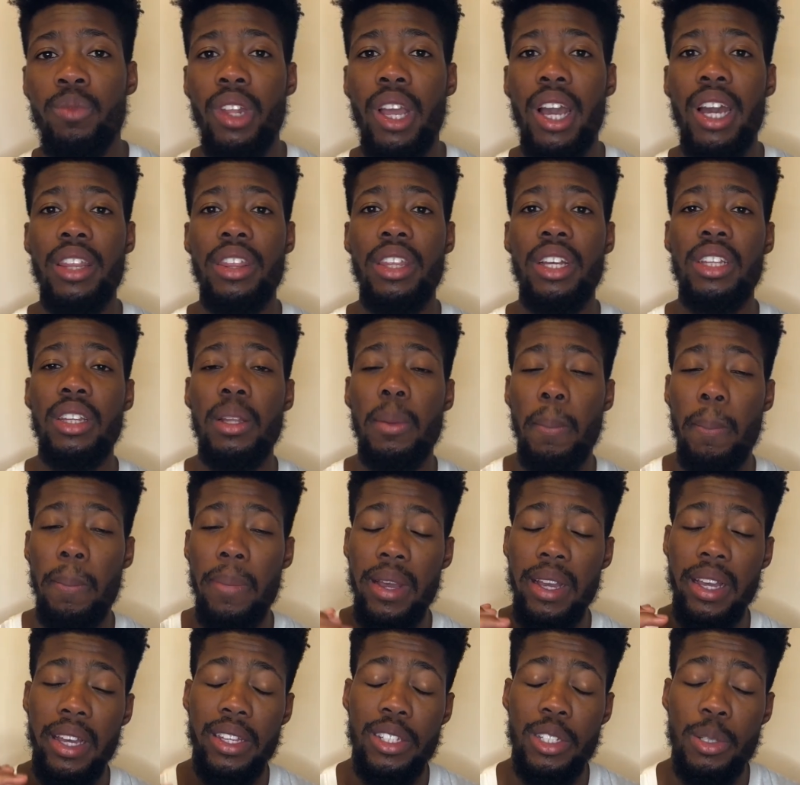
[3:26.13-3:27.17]
I think the
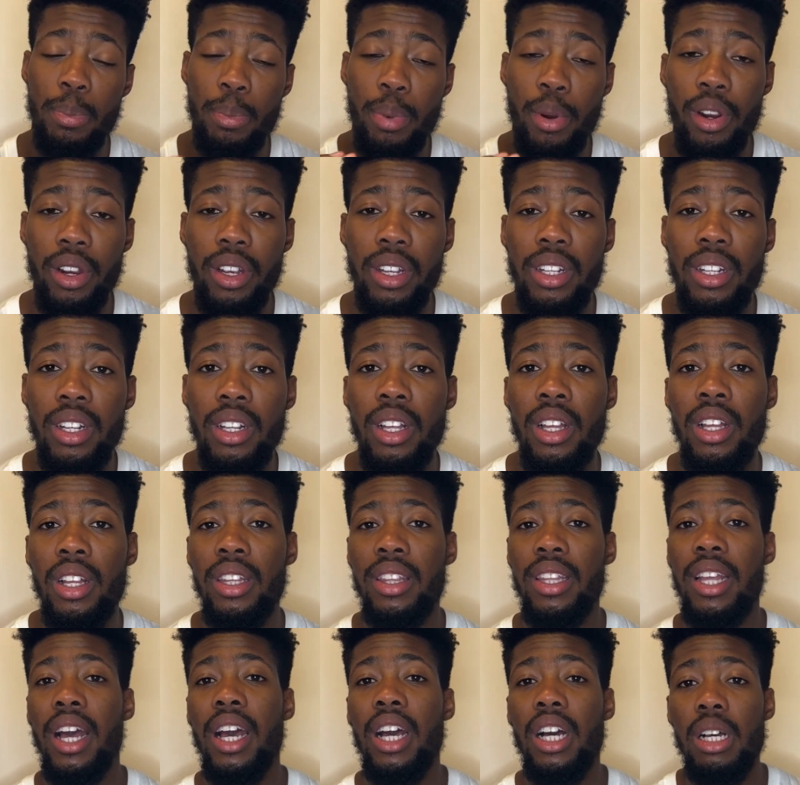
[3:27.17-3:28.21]
biggest part
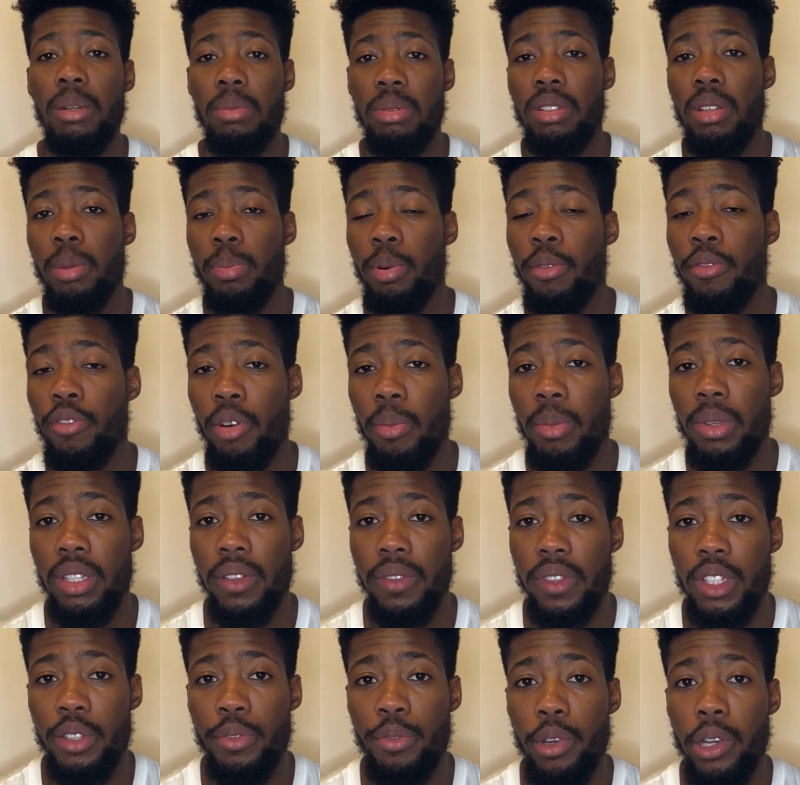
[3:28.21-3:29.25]
that helps the performance of
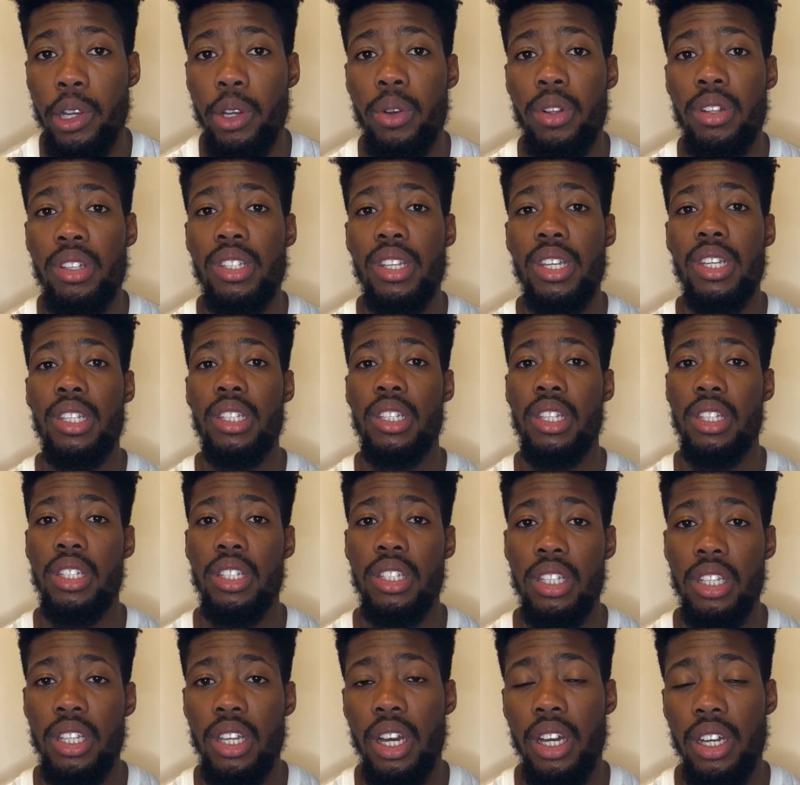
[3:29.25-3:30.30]
this fragrance is the
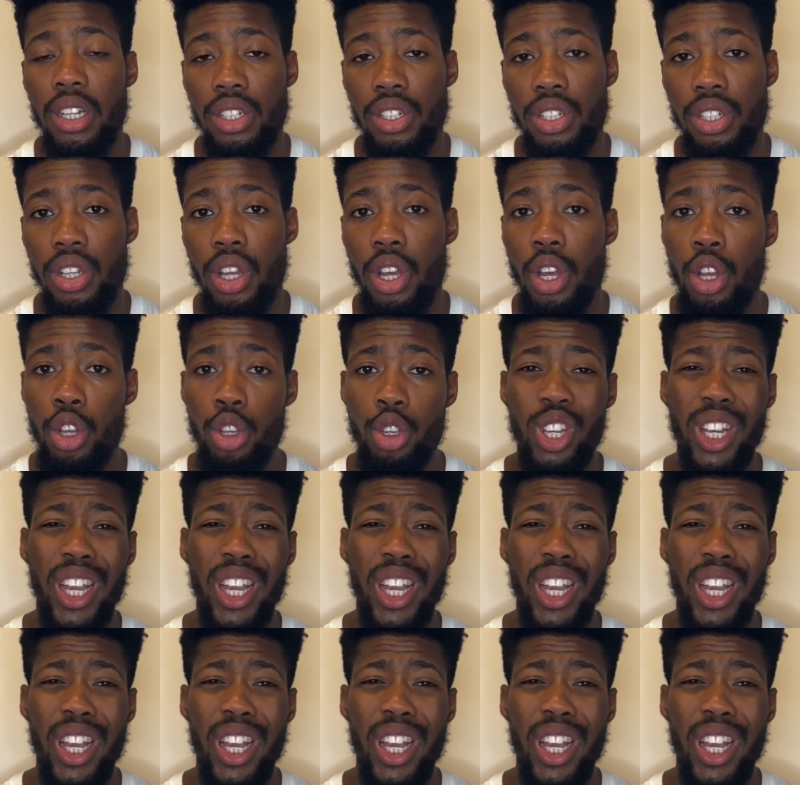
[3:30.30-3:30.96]
sillage.